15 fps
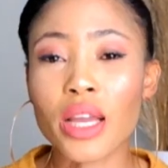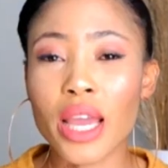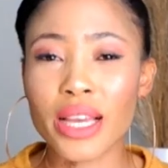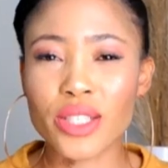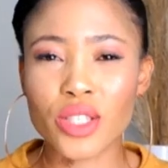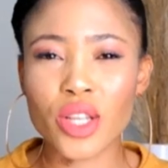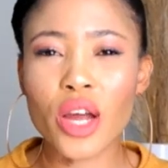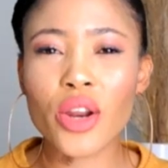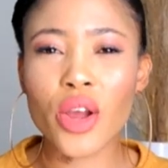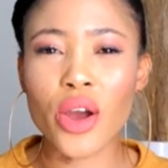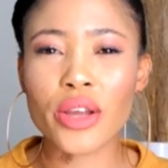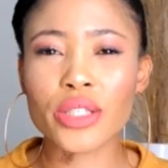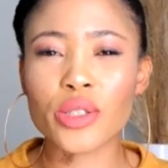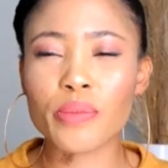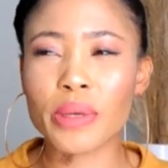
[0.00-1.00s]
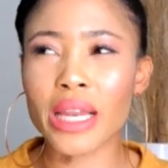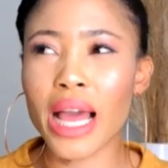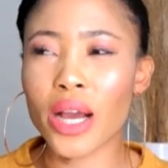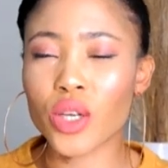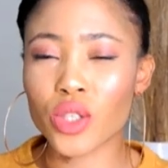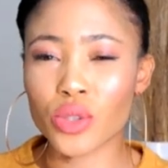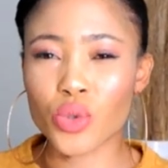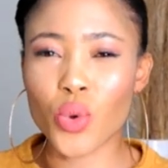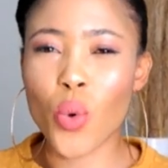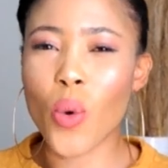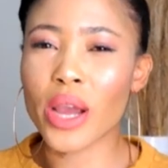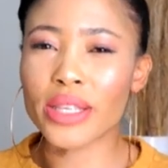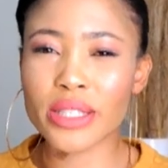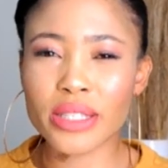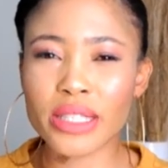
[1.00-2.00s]
Okay, it's not going to be like
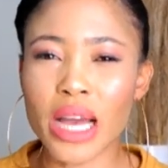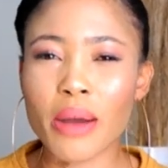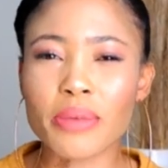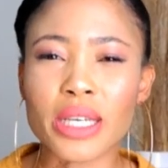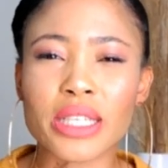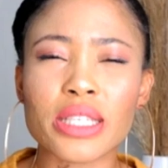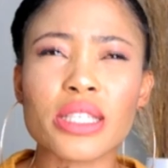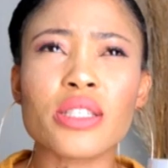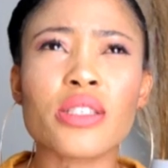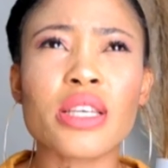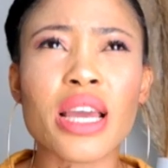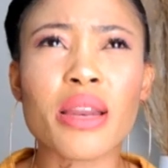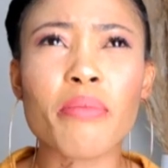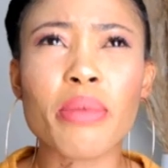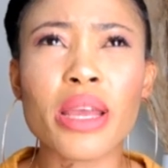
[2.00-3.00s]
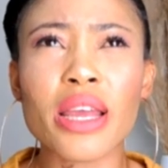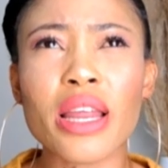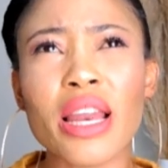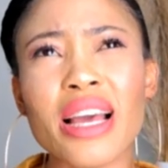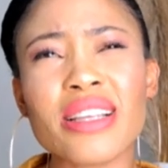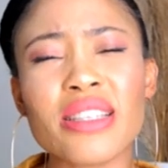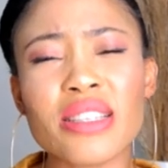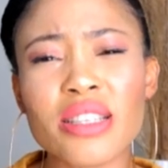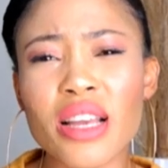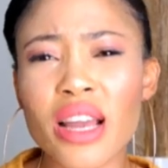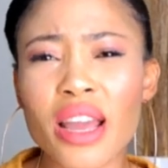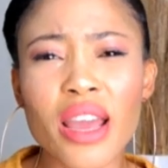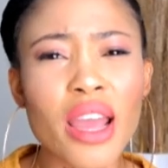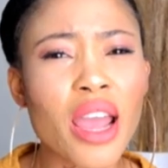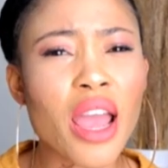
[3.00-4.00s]
20 subjects. It can be, let's
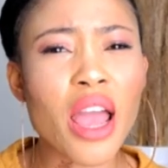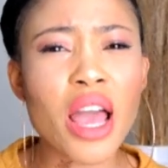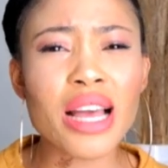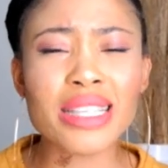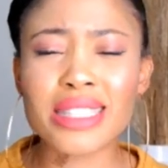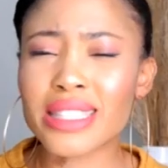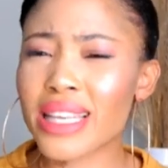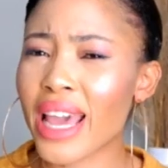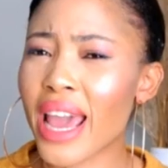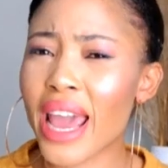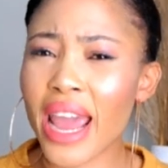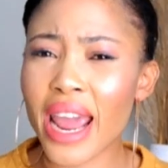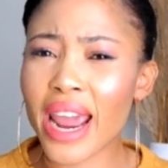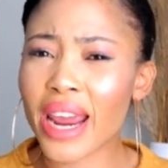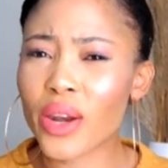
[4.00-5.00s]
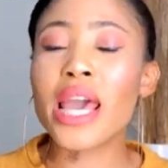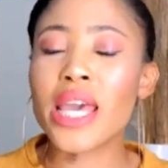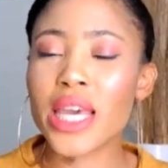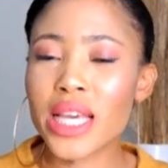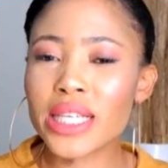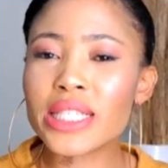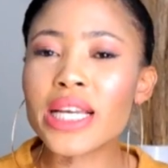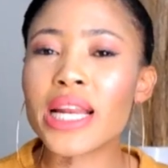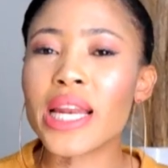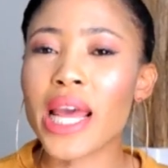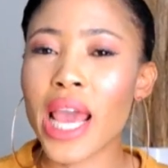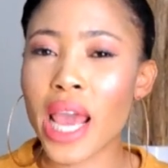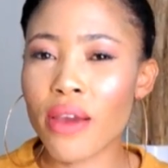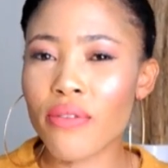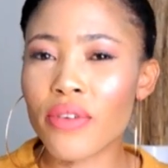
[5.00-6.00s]
say, 10. Each
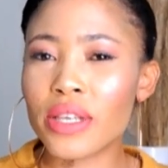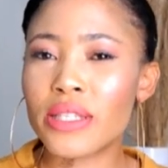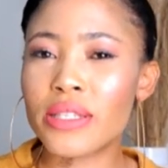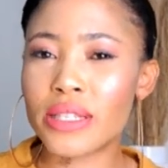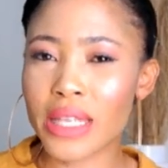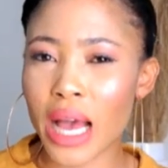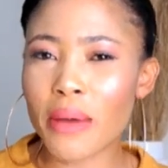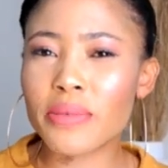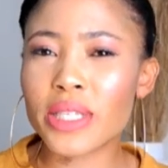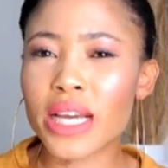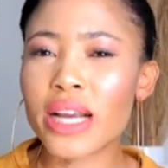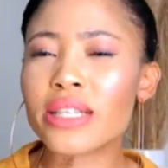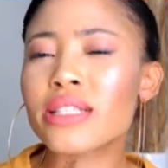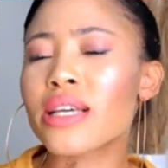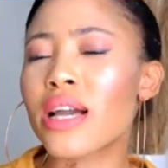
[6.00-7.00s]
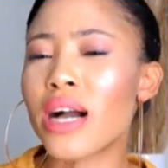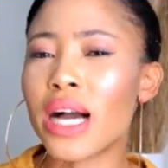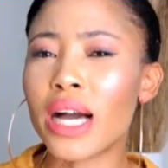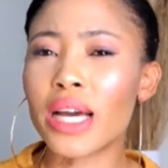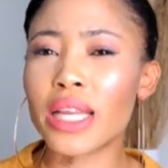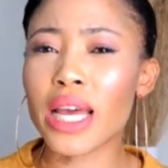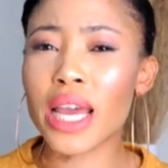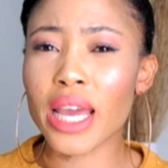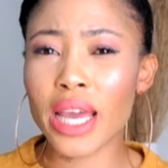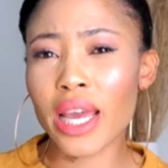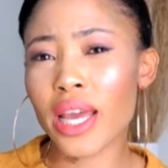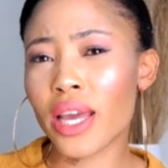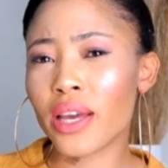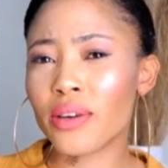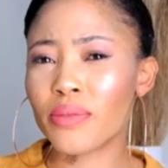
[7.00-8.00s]
and every subject got
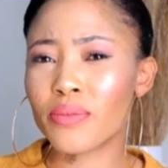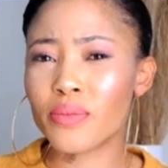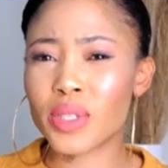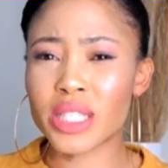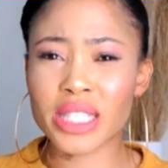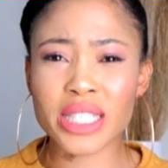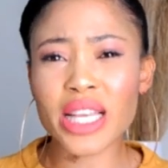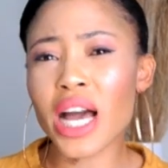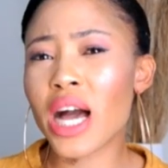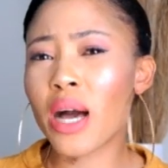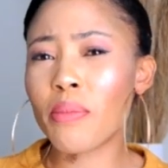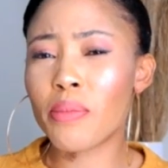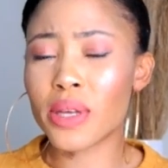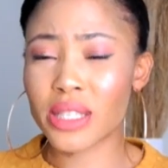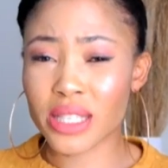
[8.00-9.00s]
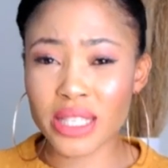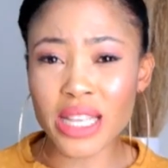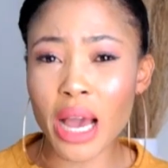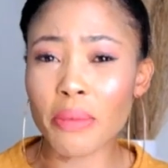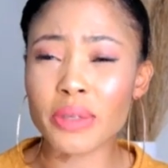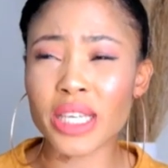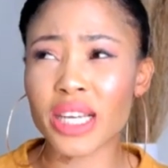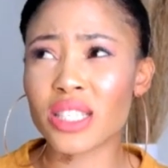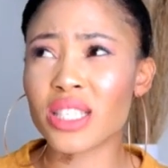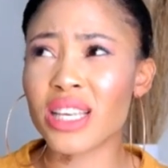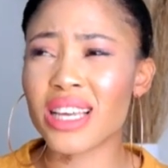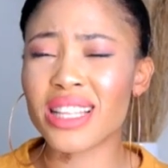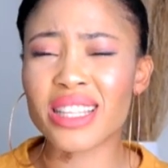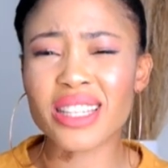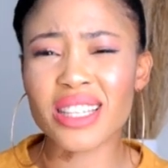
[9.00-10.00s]
a sub-subject.